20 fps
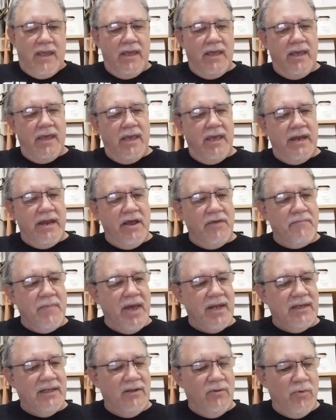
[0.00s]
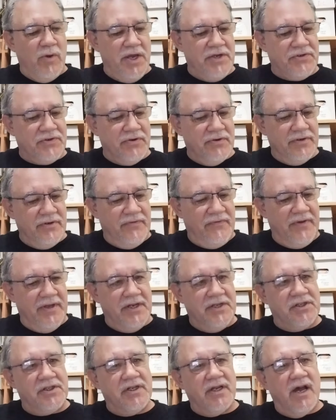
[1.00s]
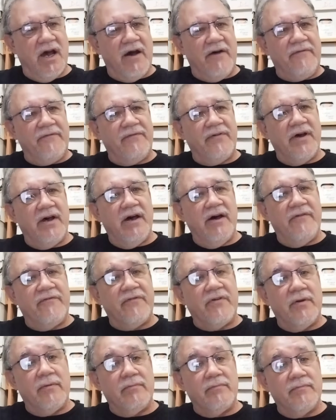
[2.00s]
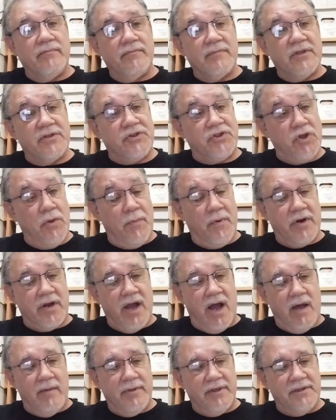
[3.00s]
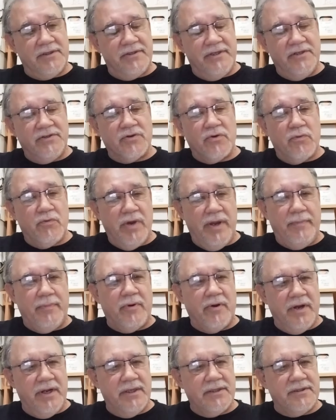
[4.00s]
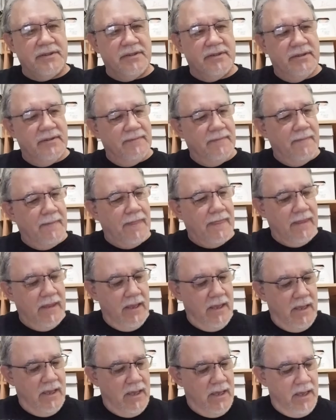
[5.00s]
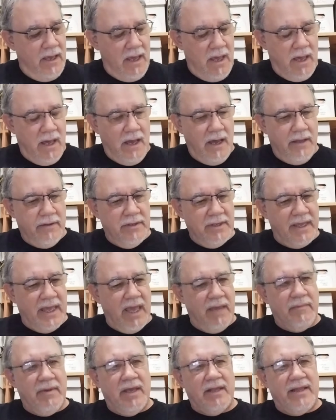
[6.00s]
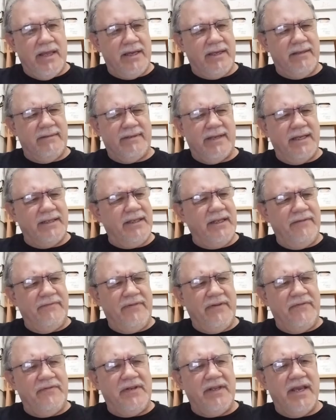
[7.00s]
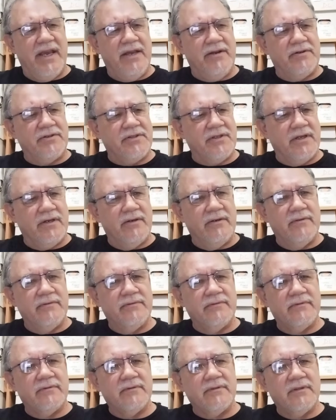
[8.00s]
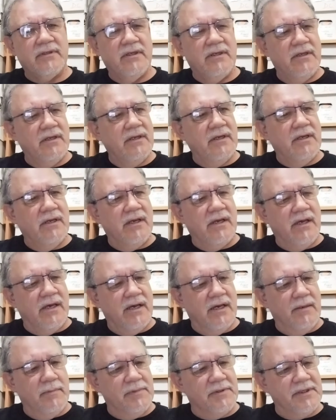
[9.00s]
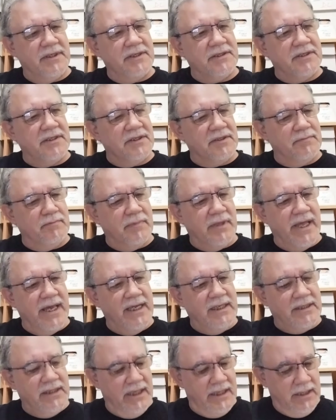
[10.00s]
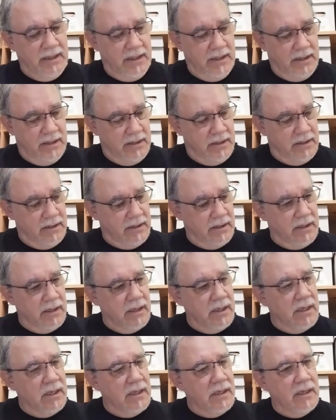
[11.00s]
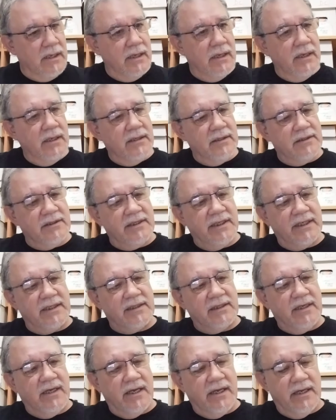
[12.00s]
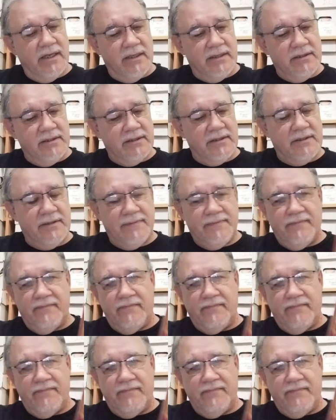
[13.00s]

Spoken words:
And how about a little Western to finish it off? From Super Comics. These are reprints that came out like in 1958 or so. But this is Blazing Six Guns,